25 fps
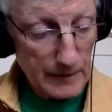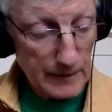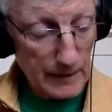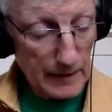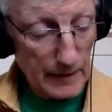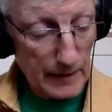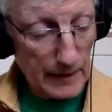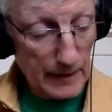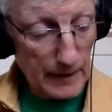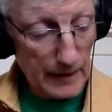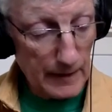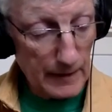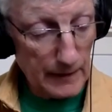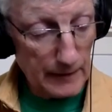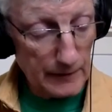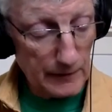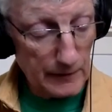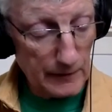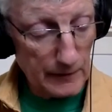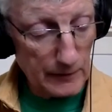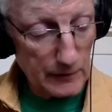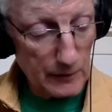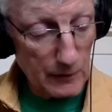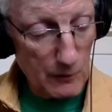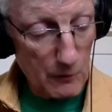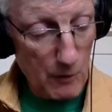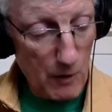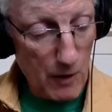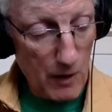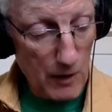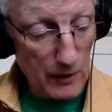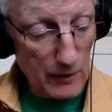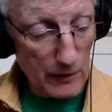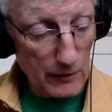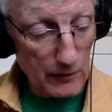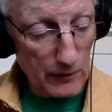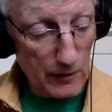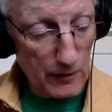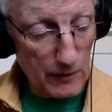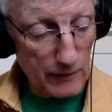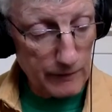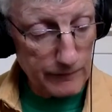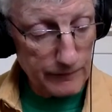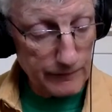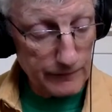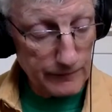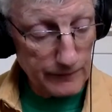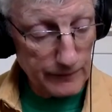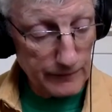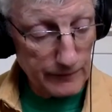and go on and off
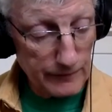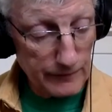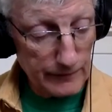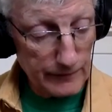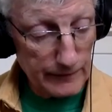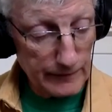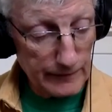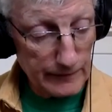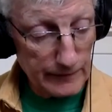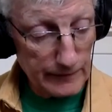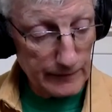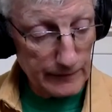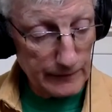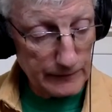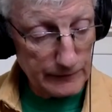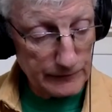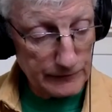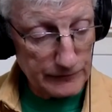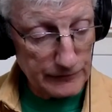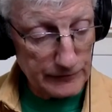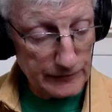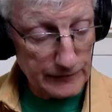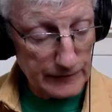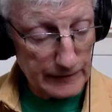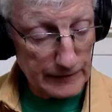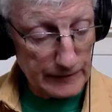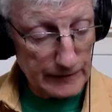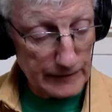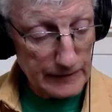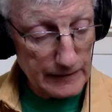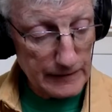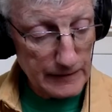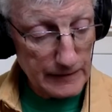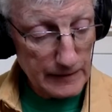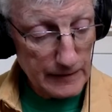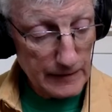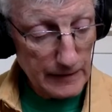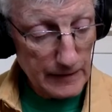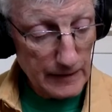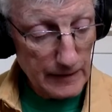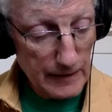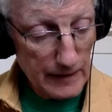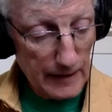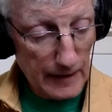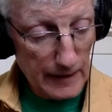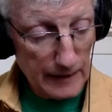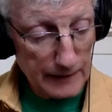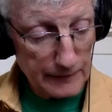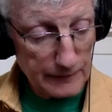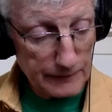the G
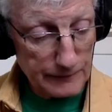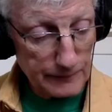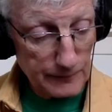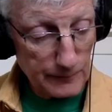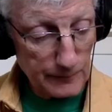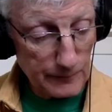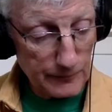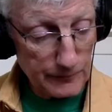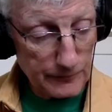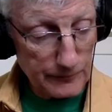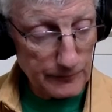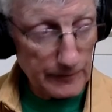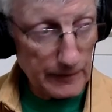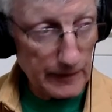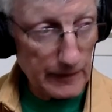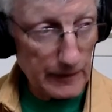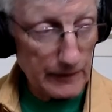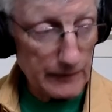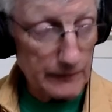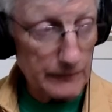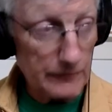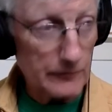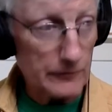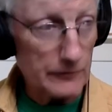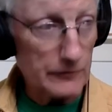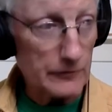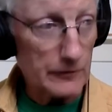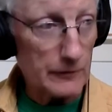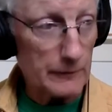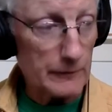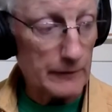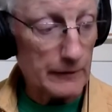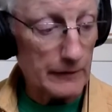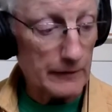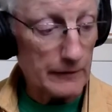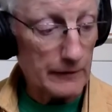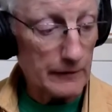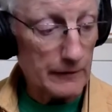at the 4th string. So it's going to be.